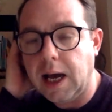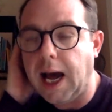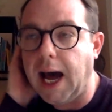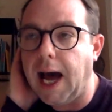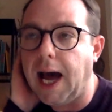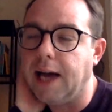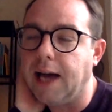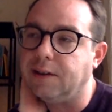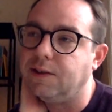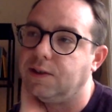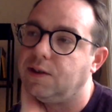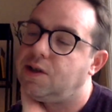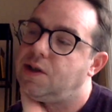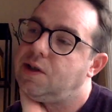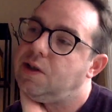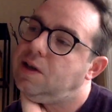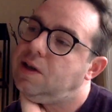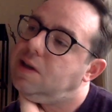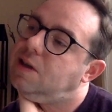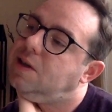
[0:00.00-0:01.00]
and
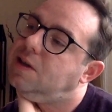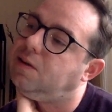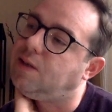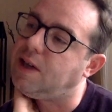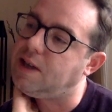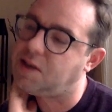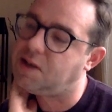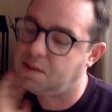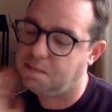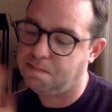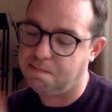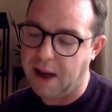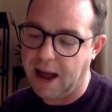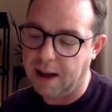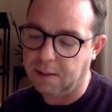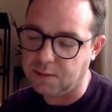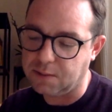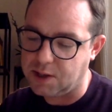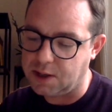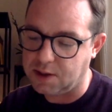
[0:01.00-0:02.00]
this
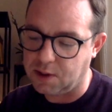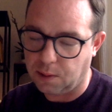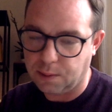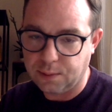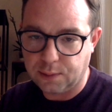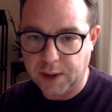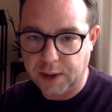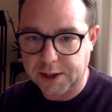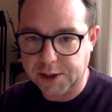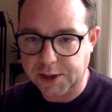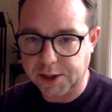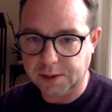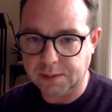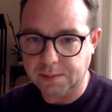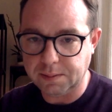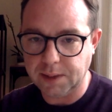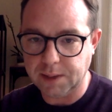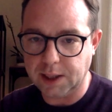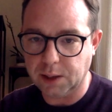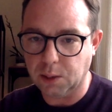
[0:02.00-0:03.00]
bounces off friction
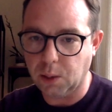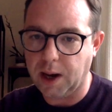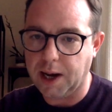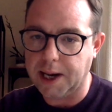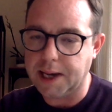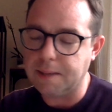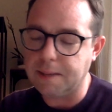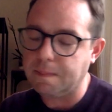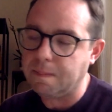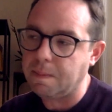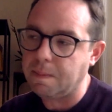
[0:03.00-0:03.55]
in a way.